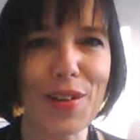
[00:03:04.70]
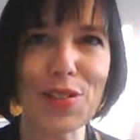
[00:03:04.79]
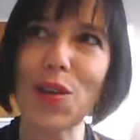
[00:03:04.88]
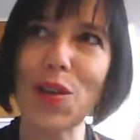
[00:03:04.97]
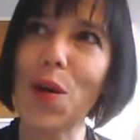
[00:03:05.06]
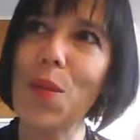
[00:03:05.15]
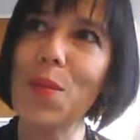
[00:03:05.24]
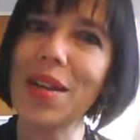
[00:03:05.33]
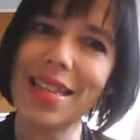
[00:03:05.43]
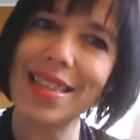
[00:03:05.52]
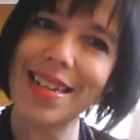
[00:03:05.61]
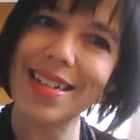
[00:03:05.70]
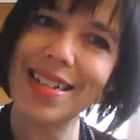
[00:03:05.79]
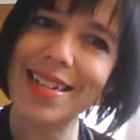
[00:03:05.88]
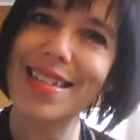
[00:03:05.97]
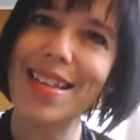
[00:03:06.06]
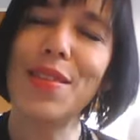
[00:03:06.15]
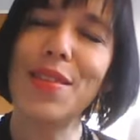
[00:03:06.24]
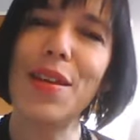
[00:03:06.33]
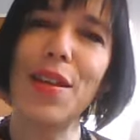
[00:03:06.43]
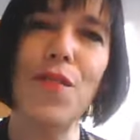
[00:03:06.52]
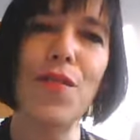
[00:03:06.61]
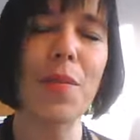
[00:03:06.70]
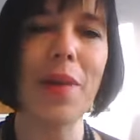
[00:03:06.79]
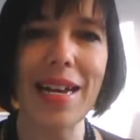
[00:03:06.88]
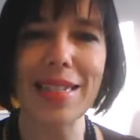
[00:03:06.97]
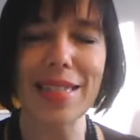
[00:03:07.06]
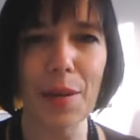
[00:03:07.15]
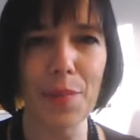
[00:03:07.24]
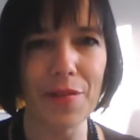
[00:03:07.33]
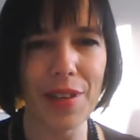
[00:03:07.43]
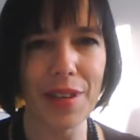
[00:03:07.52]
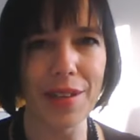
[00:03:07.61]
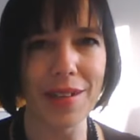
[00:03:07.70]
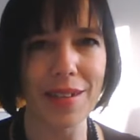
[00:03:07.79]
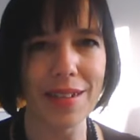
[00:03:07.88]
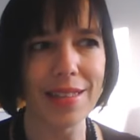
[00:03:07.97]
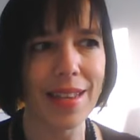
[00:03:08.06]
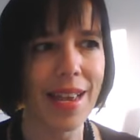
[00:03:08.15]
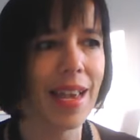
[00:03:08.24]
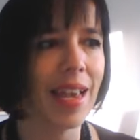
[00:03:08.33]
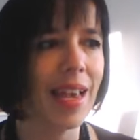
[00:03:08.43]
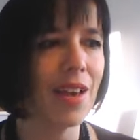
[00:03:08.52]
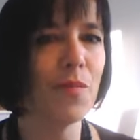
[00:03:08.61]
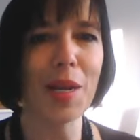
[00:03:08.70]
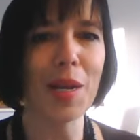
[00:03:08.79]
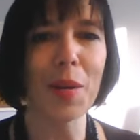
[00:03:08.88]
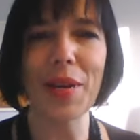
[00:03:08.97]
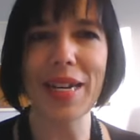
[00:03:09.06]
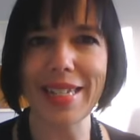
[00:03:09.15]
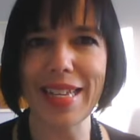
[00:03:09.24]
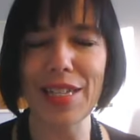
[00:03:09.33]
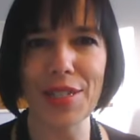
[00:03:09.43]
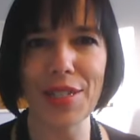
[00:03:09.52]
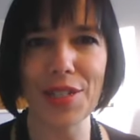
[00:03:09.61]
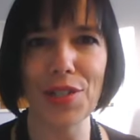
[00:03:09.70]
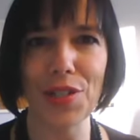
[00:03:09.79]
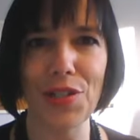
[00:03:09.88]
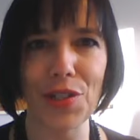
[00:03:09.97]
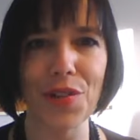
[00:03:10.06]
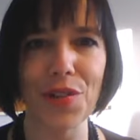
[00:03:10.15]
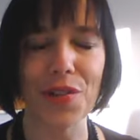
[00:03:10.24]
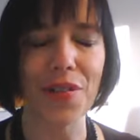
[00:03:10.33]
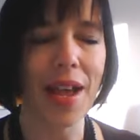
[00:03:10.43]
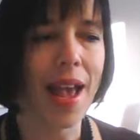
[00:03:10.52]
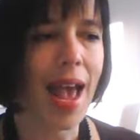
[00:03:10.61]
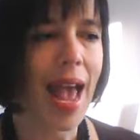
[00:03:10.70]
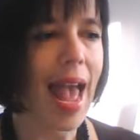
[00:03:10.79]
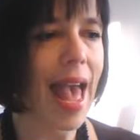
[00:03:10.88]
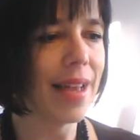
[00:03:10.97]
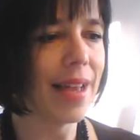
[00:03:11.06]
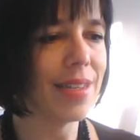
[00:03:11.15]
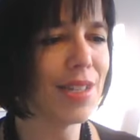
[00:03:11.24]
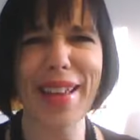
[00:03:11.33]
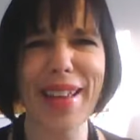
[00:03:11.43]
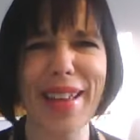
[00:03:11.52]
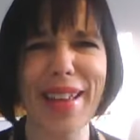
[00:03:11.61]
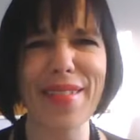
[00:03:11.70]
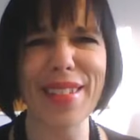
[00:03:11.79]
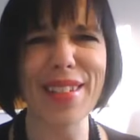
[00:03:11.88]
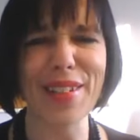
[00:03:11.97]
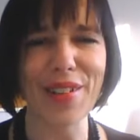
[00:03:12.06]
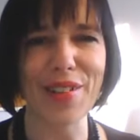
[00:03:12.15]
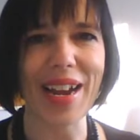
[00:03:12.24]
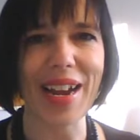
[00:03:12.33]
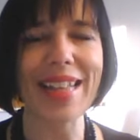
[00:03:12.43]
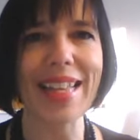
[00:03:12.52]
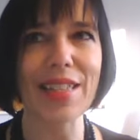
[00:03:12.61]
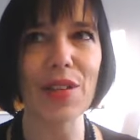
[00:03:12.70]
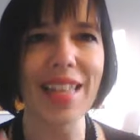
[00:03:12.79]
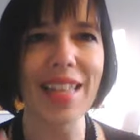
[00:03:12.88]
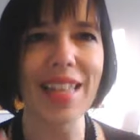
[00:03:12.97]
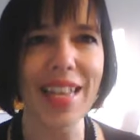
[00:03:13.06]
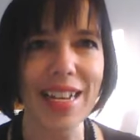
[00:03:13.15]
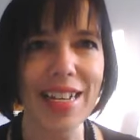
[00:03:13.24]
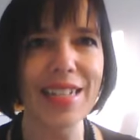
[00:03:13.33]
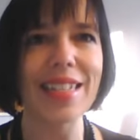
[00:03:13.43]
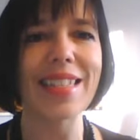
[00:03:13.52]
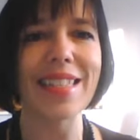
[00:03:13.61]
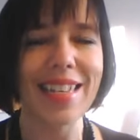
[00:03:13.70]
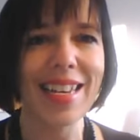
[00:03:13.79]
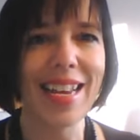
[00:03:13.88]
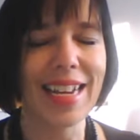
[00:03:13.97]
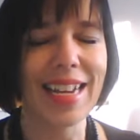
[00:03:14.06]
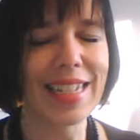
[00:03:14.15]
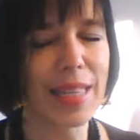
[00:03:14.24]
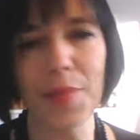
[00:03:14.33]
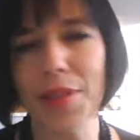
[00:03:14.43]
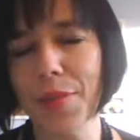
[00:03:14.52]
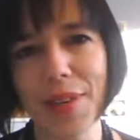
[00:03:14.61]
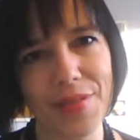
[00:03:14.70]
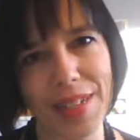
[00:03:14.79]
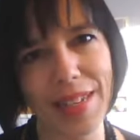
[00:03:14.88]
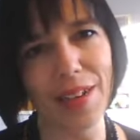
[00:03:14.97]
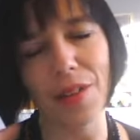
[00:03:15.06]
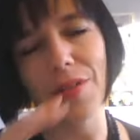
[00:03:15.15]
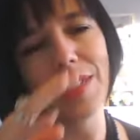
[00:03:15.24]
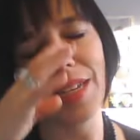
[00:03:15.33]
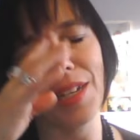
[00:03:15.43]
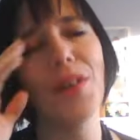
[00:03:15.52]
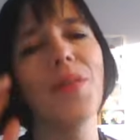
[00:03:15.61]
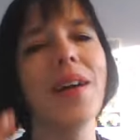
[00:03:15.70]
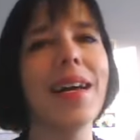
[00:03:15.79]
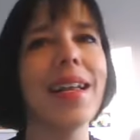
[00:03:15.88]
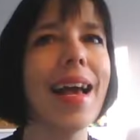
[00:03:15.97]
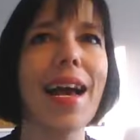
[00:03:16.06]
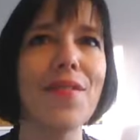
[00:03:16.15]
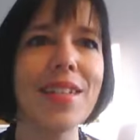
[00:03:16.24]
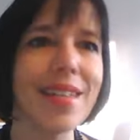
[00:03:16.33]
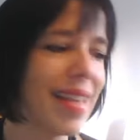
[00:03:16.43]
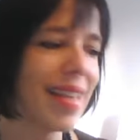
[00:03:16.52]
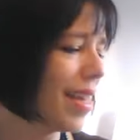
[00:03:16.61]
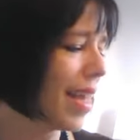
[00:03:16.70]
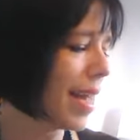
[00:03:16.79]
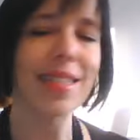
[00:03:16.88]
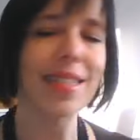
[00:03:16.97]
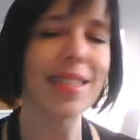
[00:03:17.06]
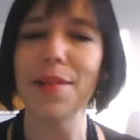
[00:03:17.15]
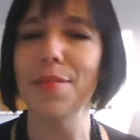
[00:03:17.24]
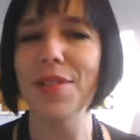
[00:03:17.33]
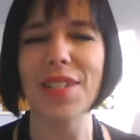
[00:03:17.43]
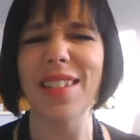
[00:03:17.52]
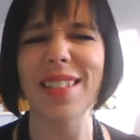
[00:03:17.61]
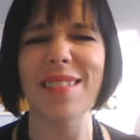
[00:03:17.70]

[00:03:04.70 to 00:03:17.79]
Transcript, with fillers: are so many things that over the past couple of years have been on my list to do. And you probably have this too, right? Like those things, and some of them you have to let go and say, you know what, I haven't done that yet. It's time to just